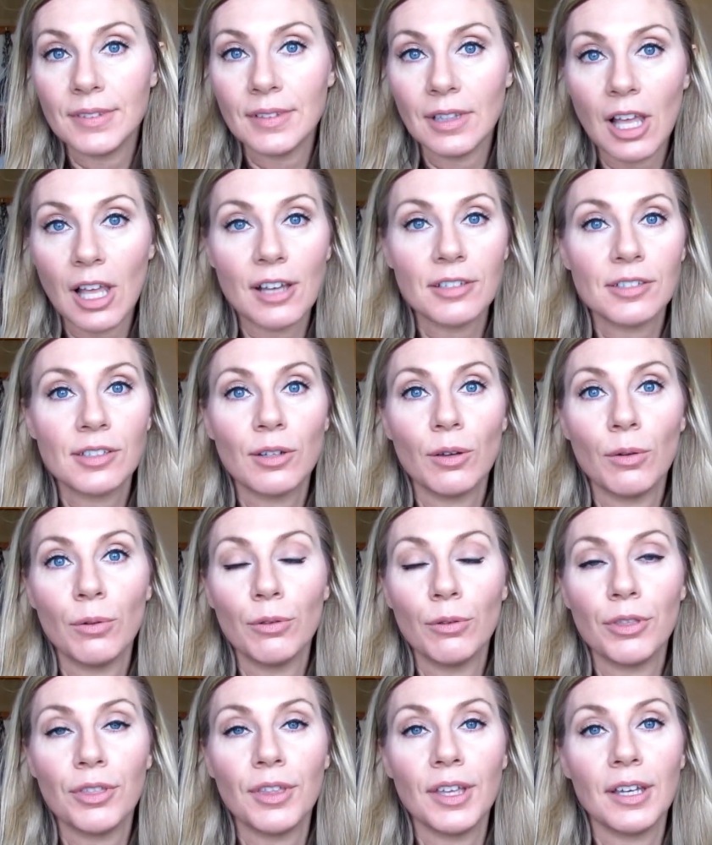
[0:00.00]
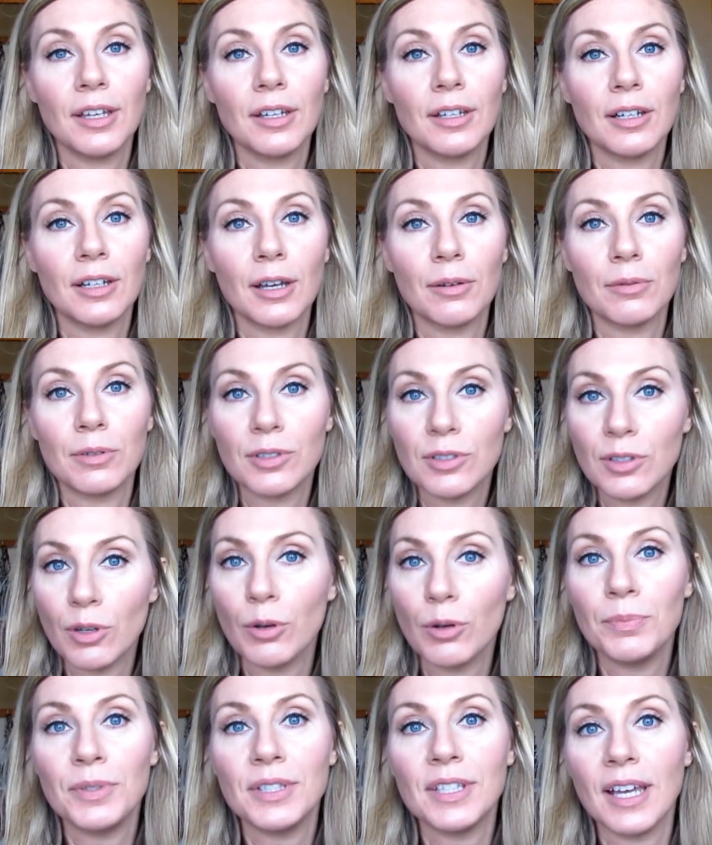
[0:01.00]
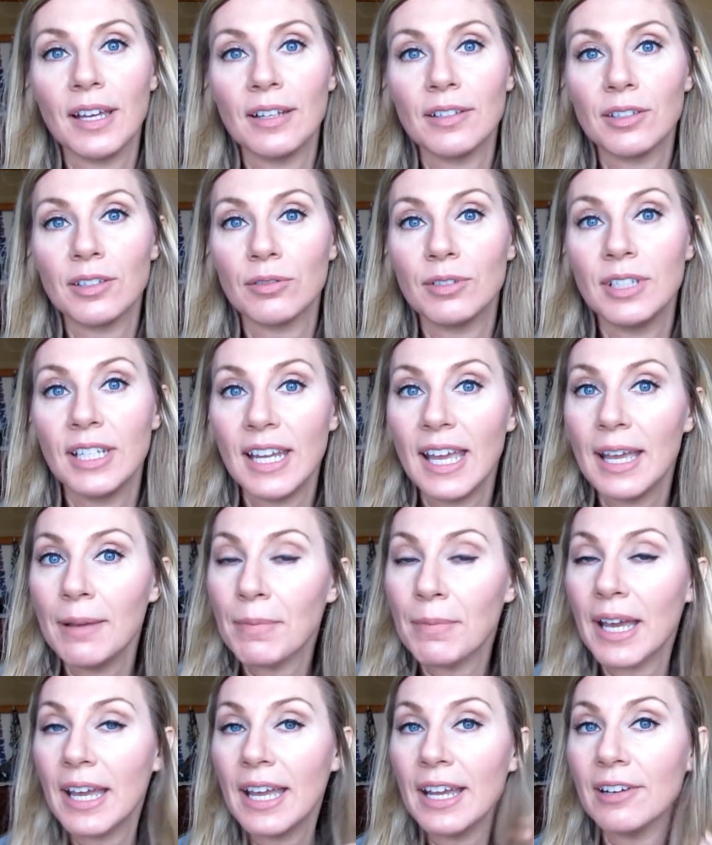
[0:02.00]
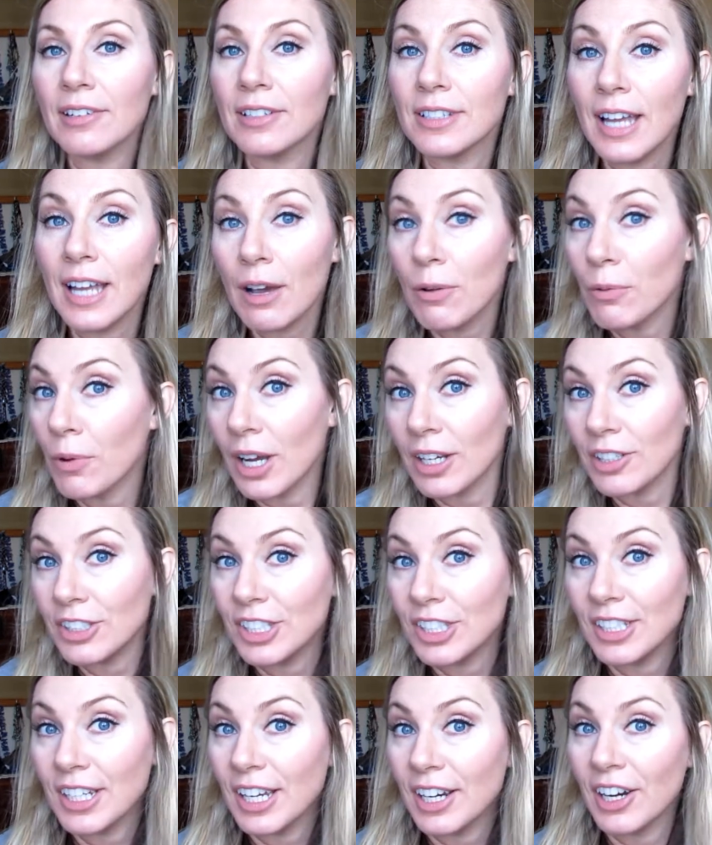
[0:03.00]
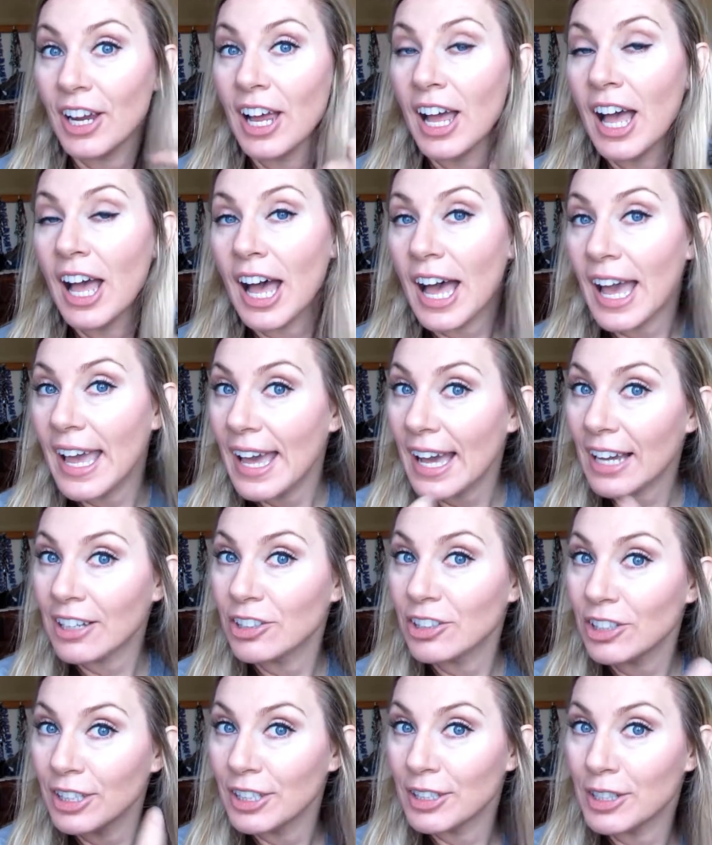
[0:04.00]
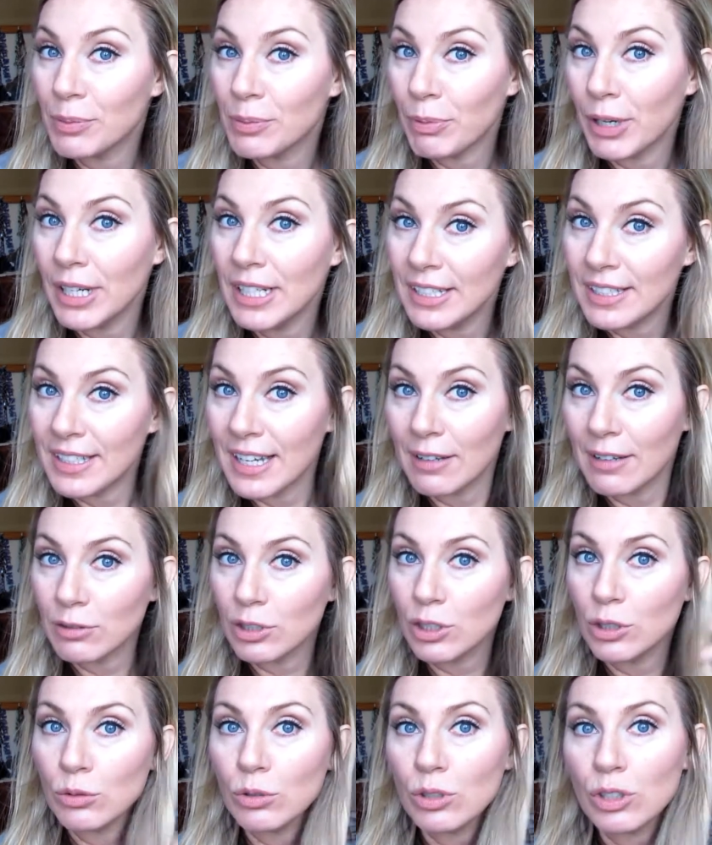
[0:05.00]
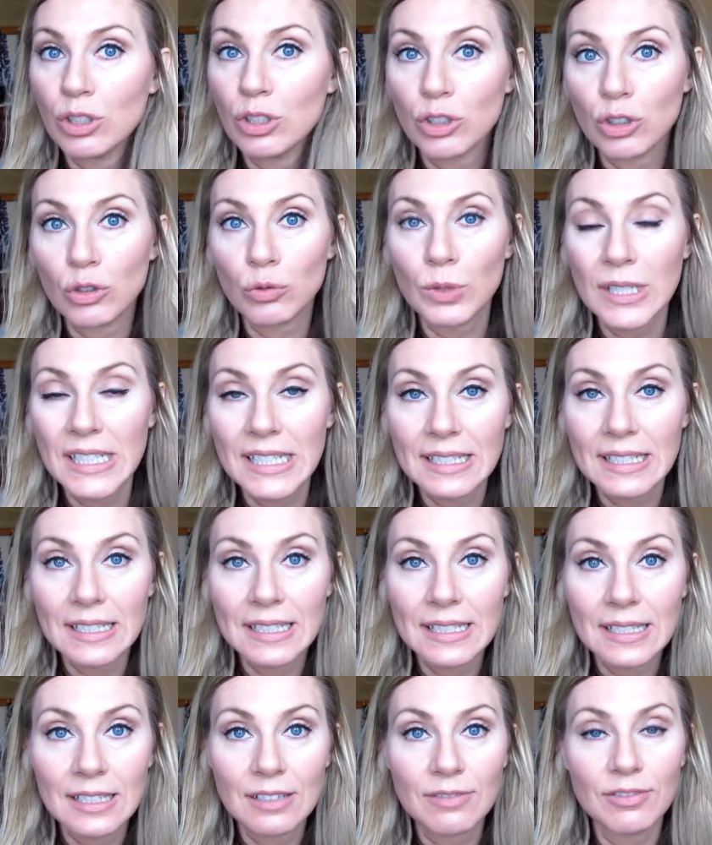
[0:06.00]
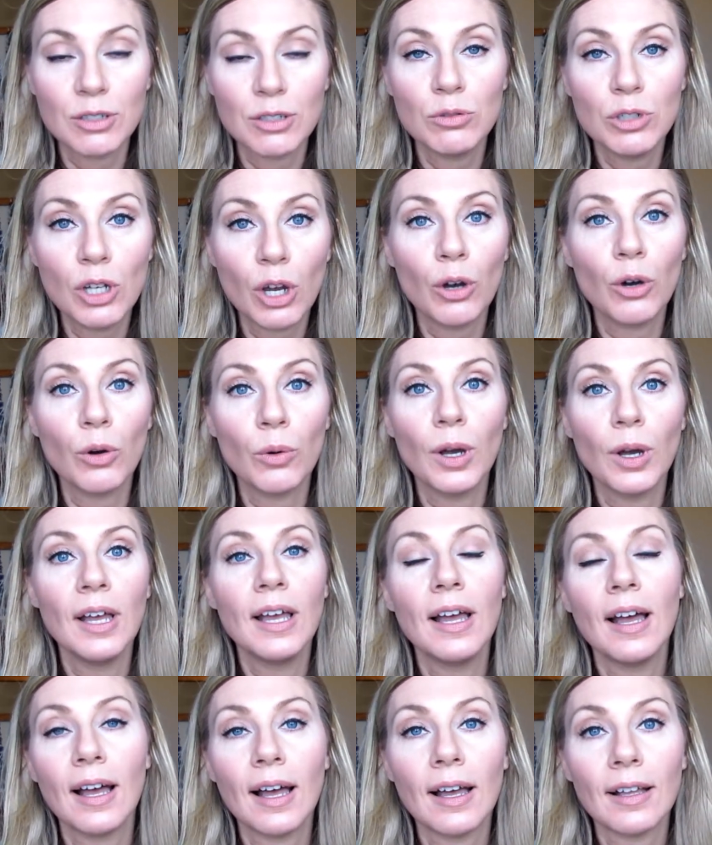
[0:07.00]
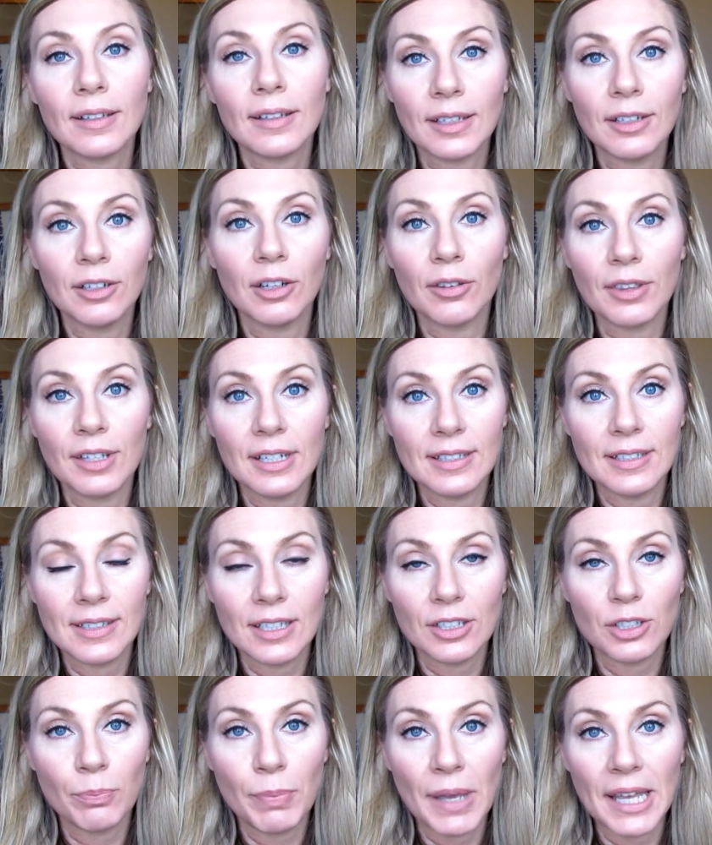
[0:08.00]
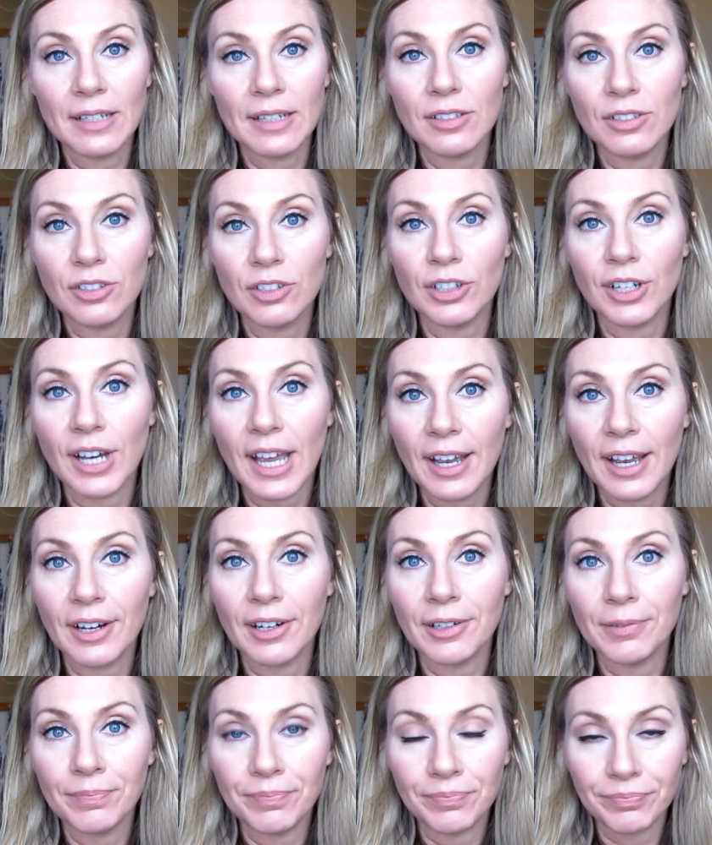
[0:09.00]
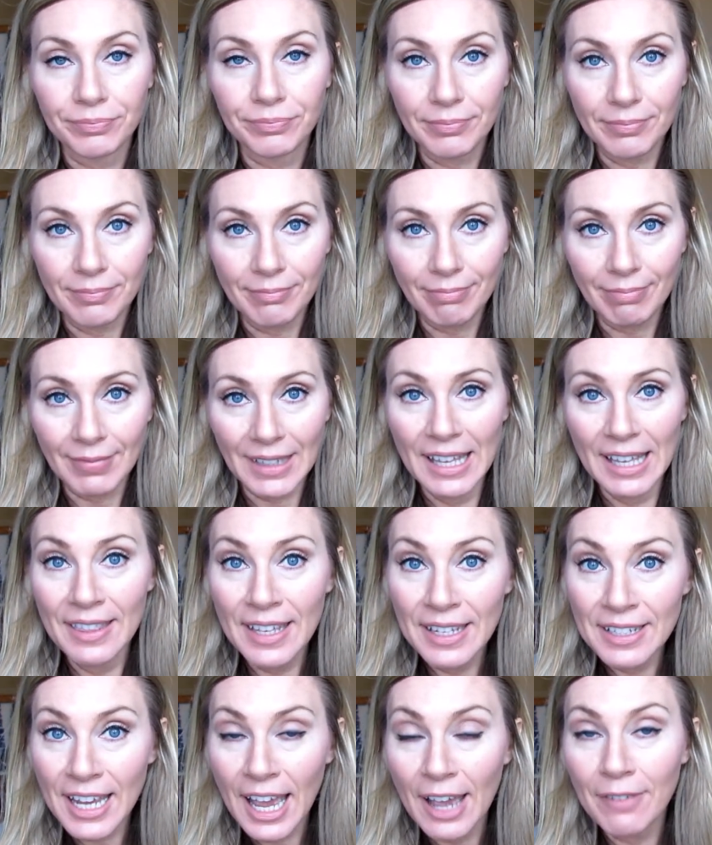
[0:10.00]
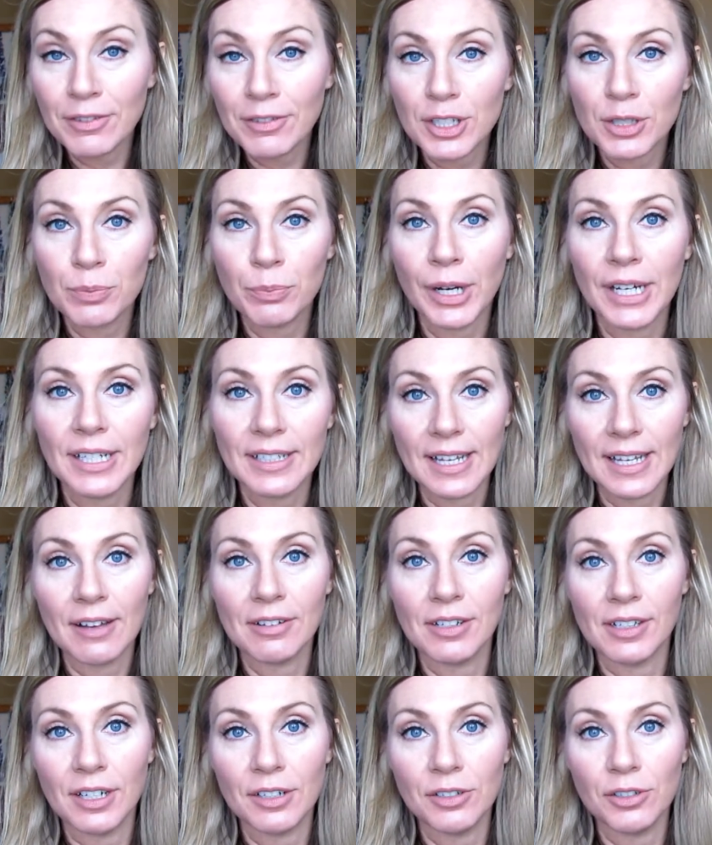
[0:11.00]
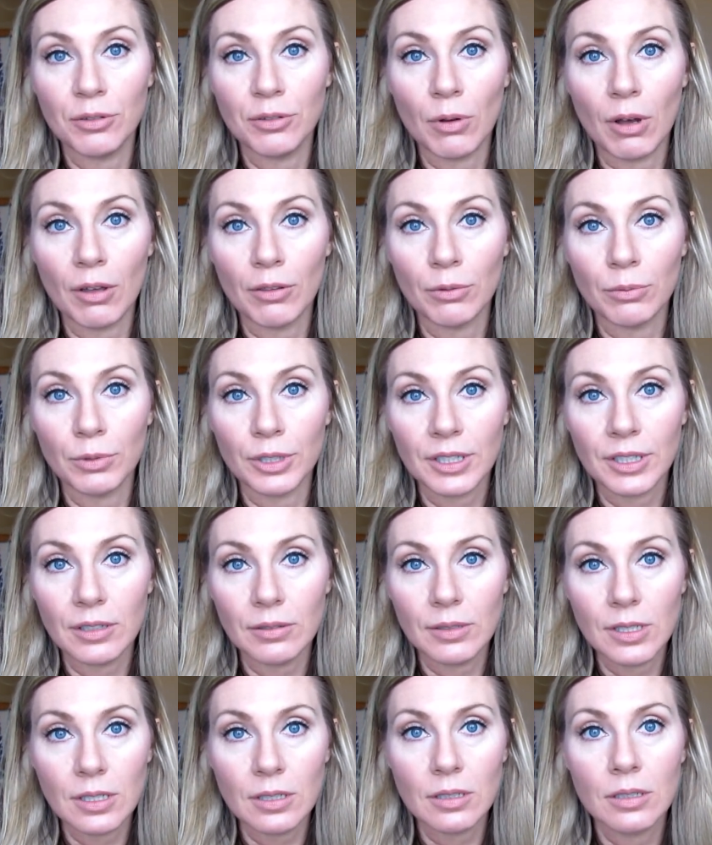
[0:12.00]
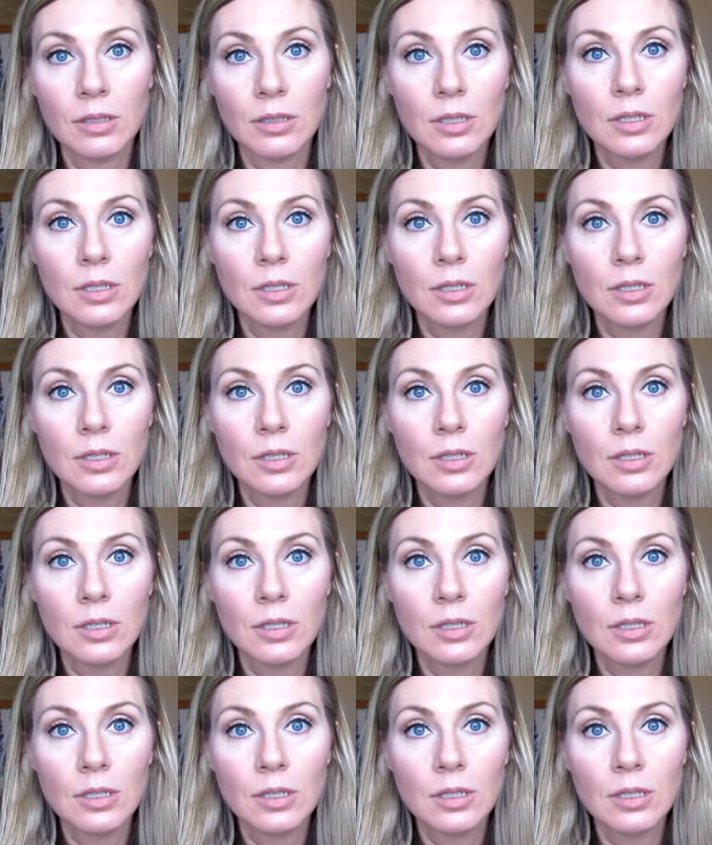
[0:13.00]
lost the whole thing, and I was so upset. So today my hair is not washed in air. I actually sprayed it down to straighten it, and if you know that it's such a pain to do your hair, and then to have to spray it down and undo all the work you did.